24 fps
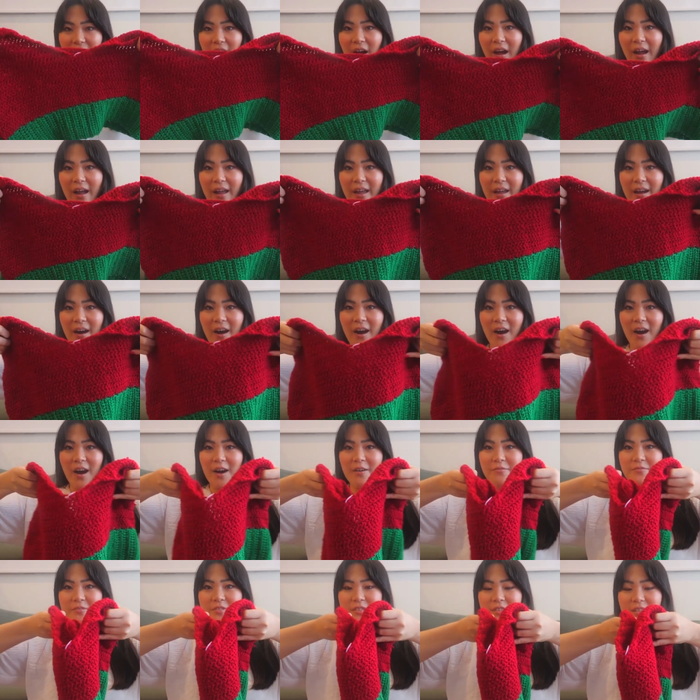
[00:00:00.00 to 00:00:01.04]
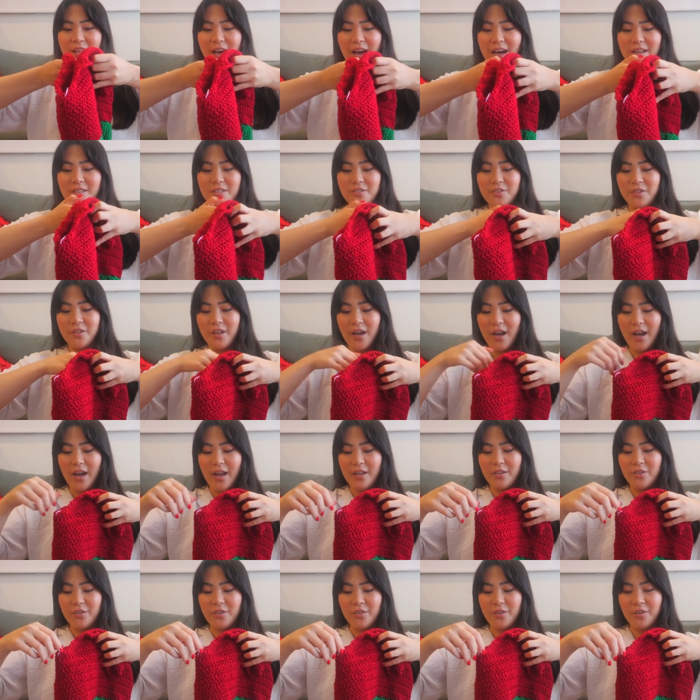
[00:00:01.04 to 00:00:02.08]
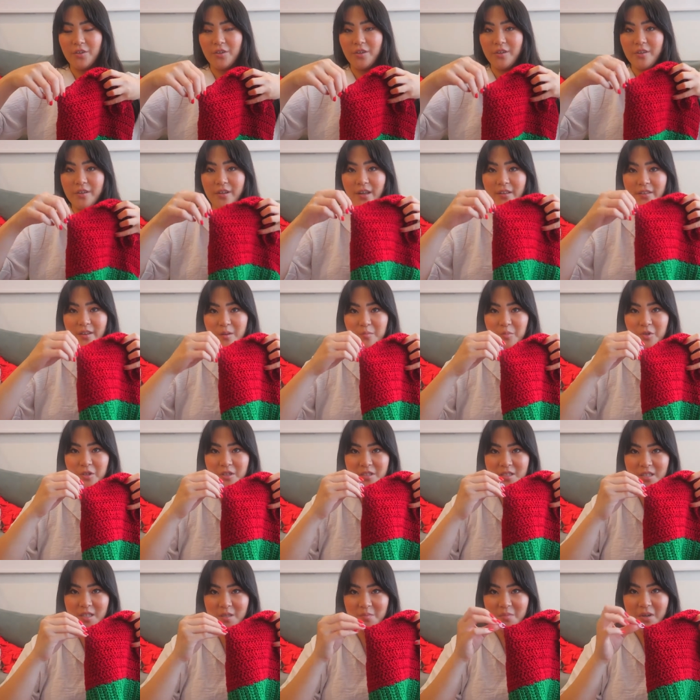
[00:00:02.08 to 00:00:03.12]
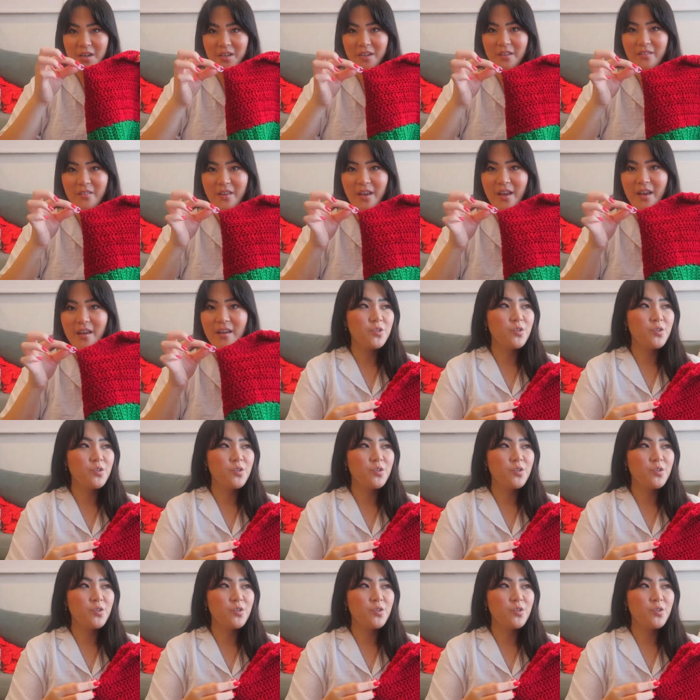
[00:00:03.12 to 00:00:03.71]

I halved that so that I knew, and then I put a stitch marker there.